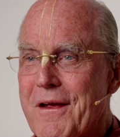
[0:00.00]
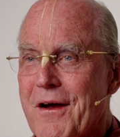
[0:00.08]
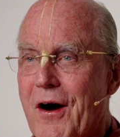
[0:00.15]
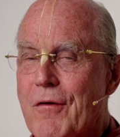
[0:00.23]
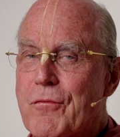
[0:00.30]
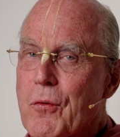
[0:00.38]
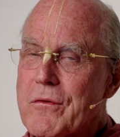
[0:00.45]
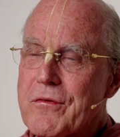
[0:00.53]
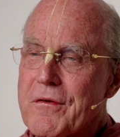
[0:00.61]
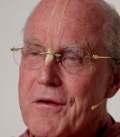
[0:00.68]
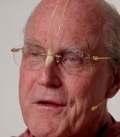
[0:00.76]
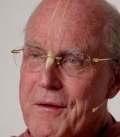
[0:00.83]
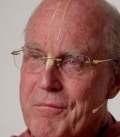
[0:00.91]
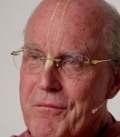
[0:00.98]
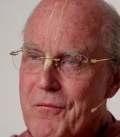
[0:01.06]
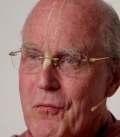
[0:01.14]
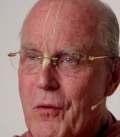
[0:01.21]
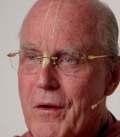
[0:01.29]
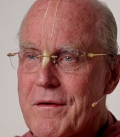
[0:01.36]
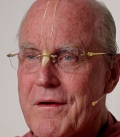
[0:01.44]
Unfortunately,
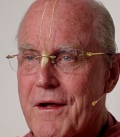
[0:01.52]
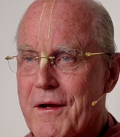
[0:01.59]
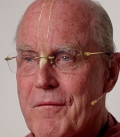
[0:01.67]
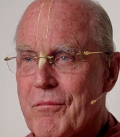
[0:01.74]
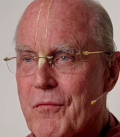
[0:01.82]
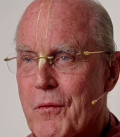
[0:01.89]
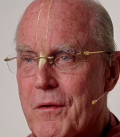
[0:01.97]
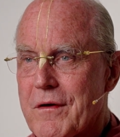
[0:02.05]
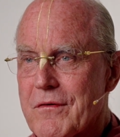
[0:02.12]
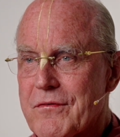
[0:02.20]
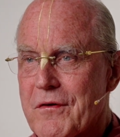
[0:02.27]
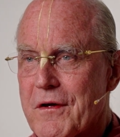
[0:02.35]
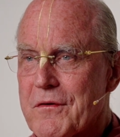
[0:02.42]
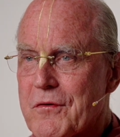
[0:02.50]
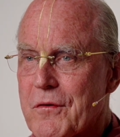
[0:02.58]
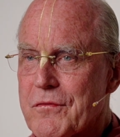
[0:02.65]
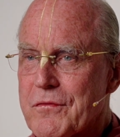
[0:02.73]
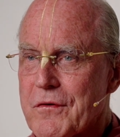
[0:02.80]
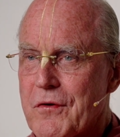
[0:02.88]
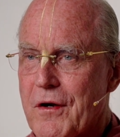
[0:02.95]
one day, when his son
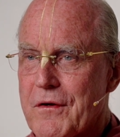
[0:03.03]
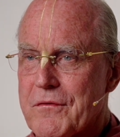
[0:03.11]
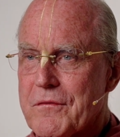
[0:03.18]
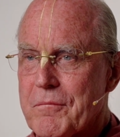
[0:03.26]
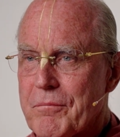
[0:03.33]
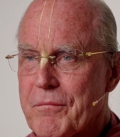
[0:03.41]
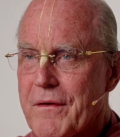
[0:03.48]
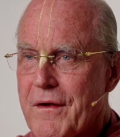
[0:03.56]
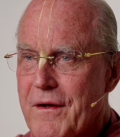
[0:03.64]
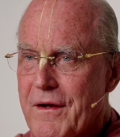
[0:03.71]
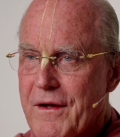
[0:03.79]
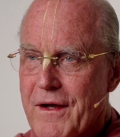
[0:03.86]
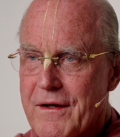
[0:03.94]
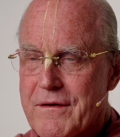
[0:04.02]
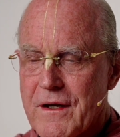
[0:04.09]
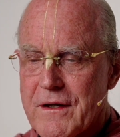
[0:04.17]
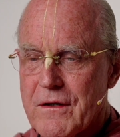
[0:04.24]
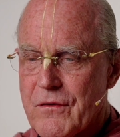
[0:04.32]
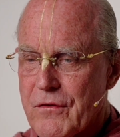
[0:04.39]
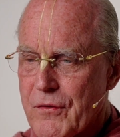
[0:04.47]
Krishna Das had
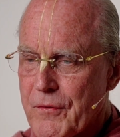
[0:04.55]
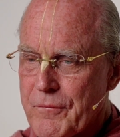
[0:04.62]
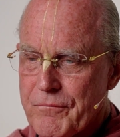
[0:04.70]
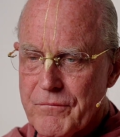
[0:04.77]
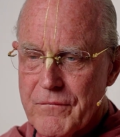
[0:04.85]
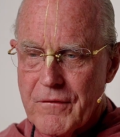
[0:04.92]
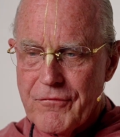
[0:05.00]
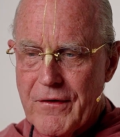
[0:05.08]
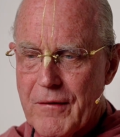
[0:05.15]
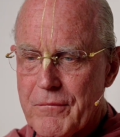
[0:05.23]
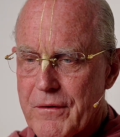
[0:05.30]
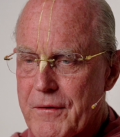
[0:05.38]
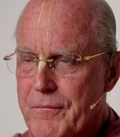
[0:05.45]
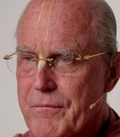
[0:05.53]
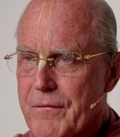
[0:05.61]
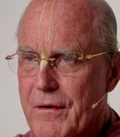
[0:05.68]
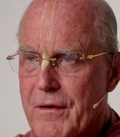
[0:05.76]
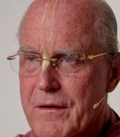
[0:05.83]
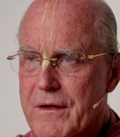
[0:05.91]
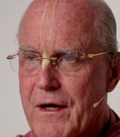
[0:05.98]
taken the family
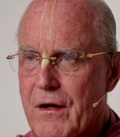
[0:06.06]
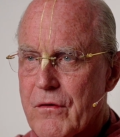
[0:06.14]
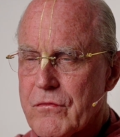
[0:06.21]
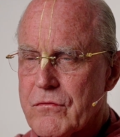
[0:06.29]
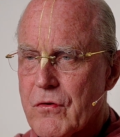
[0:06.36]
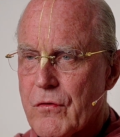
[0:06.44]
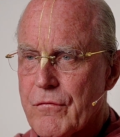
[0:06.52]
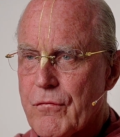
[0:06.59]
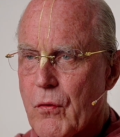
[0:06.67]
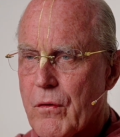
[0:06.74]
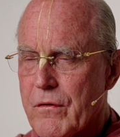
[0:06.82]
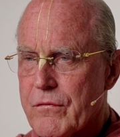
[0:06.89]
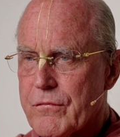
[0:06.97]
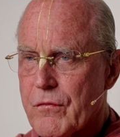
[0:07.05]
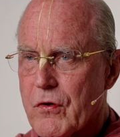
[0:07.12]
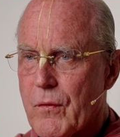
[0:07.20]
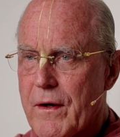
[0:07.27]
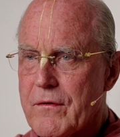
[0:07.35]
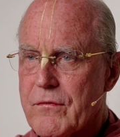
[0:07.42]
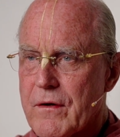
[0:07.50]
cows to the forest for
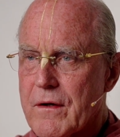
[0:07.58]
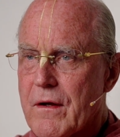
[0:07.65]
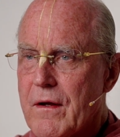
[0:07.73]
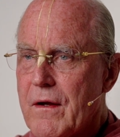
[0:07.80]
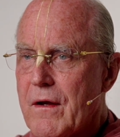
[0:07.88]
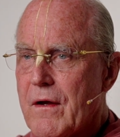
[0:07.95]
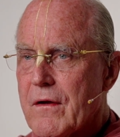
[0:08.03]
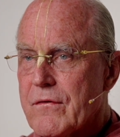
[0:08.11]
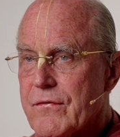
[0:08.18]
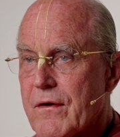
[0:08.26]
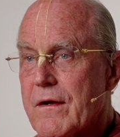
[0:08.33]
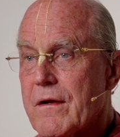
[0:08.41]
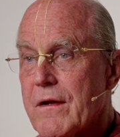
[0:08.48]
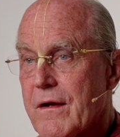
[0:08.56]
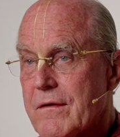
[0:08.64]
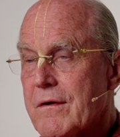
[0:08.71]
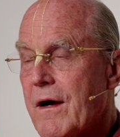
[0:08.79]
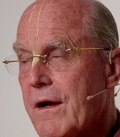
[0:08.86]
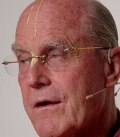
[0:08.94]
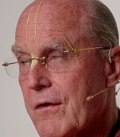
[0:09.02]
grazing, suddenly a
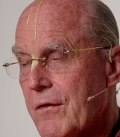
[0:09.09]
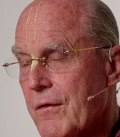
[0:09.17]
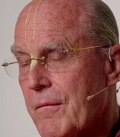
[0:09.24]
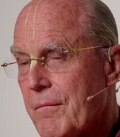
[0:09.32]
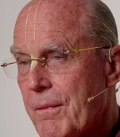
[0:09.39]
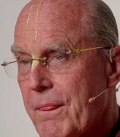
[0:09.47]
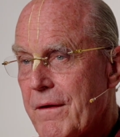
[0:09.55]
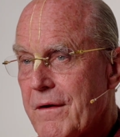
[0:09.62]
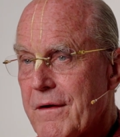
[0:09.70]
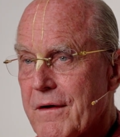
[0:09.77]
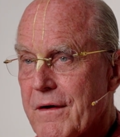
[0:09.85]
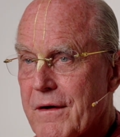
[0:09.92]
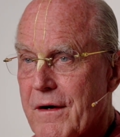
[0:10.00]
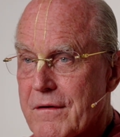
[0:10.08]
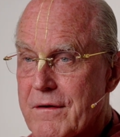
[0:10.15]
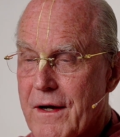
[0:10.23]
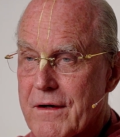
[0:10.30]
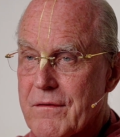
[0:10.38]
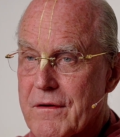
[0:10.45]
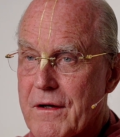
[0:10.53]
tiger
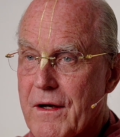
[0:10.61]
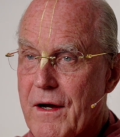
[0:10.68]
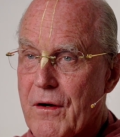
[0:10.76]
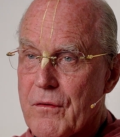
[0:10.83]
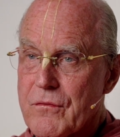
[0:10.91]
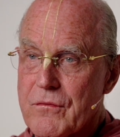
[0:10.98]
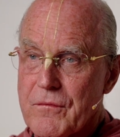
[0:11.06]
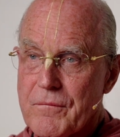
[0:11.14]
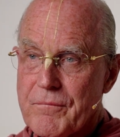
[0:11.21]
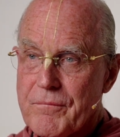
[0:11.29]
attacked the cows.